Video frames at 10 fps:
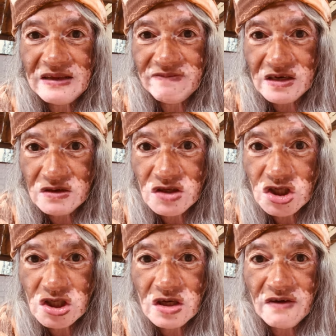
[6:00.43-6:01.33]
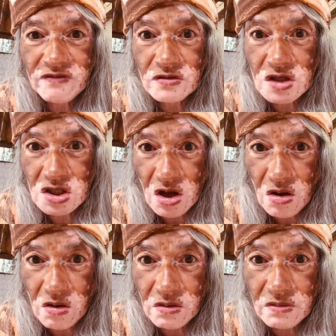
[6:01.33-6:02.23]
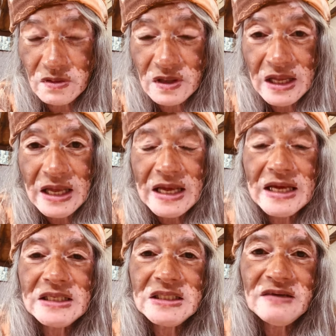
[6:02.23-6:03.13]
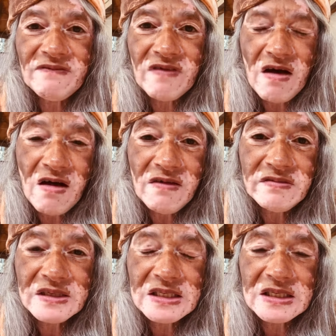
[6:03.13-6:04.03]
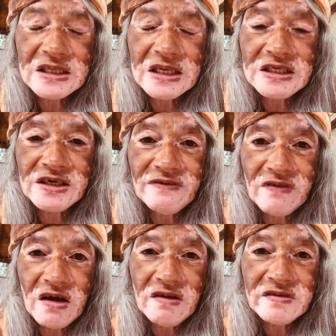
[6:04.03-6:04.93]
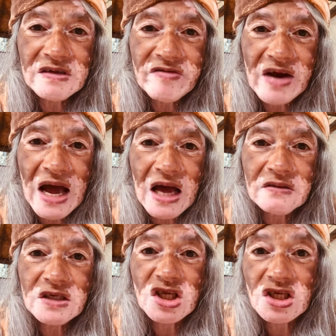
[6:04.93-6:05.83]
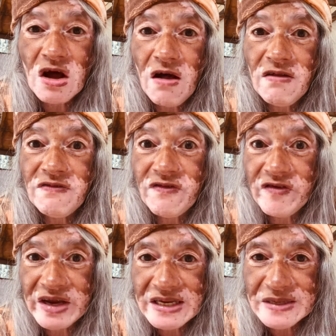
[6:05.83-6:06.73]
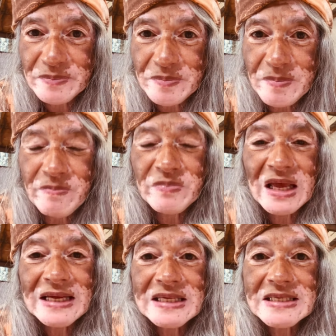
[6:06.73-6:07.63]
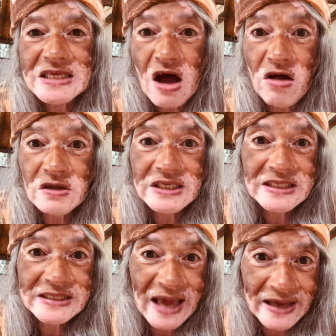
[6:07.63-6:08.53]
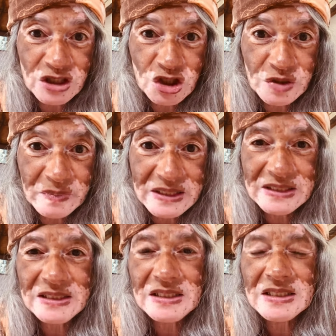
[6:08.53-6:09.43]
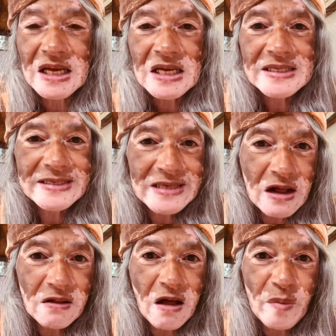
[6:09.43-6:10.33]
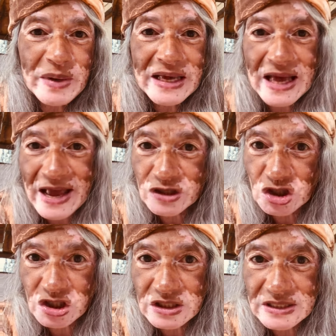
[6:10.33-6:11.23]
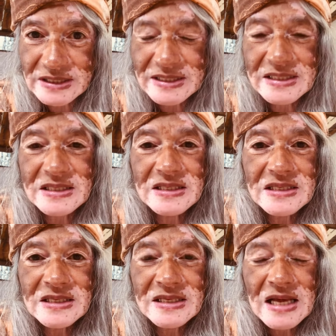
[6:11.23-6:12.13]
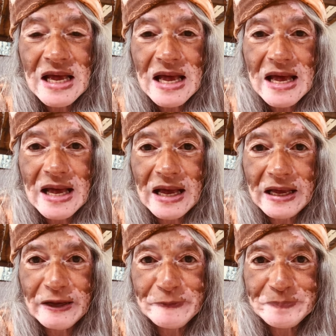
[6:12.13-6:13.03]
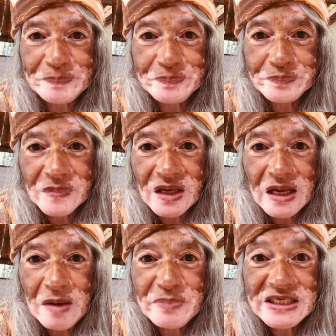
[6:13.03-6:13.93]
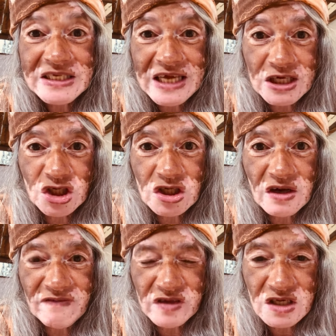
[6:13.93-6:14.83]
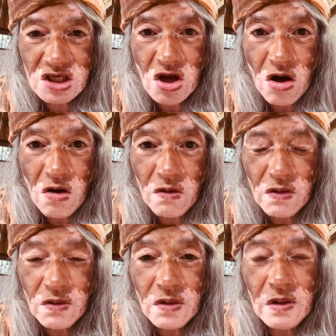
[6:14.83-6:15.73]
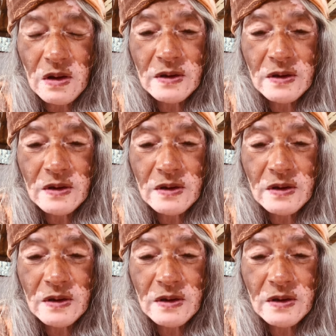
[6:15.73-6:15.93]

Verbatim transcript: evolution of your soul. It involves it revolves around soul freedom, soul detachment, soul obligations, um, protection of the soul.